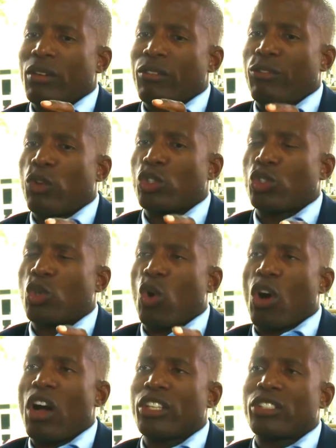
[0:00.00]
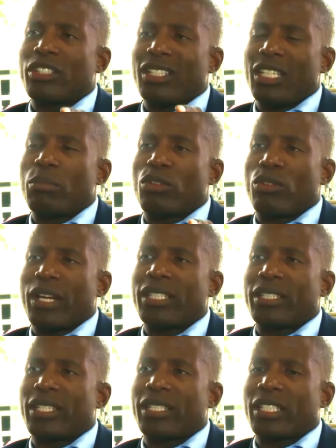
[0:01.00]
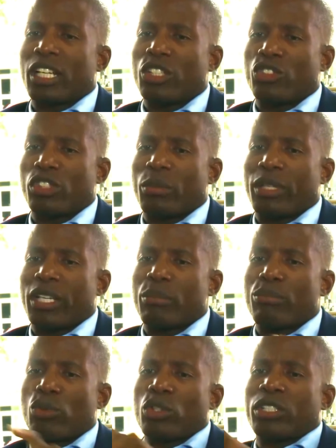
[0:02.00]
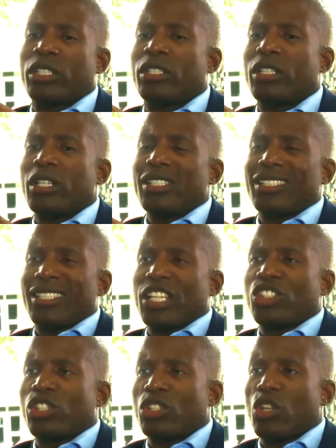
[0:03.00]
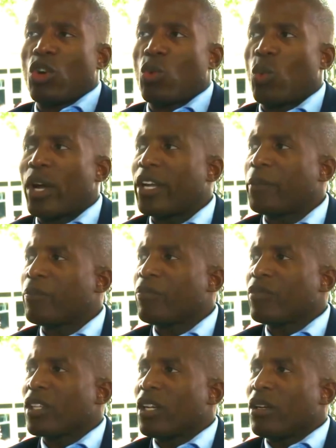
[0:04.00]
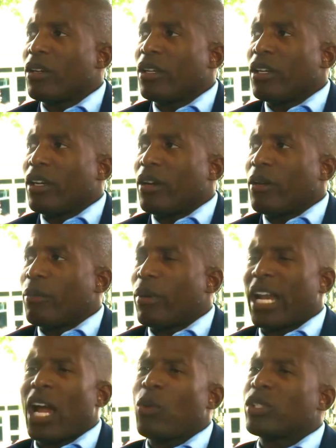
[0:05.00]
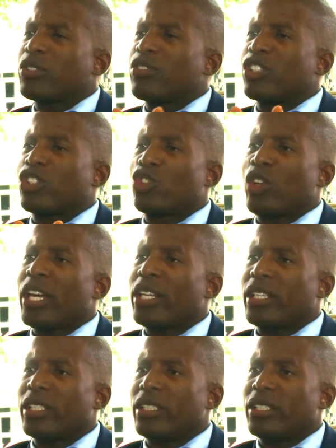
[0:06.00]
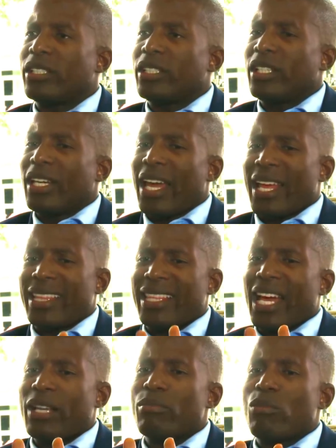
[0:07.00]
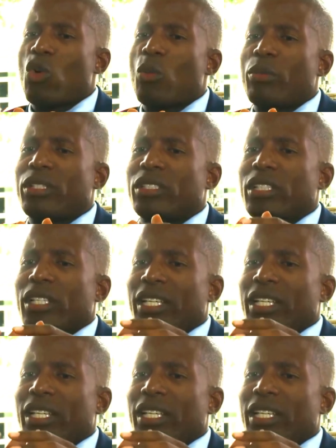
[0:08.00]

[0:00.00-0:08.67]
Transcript: fought so hard to liberate this country, but had brought it such a long way. But I was frustrated. And that moment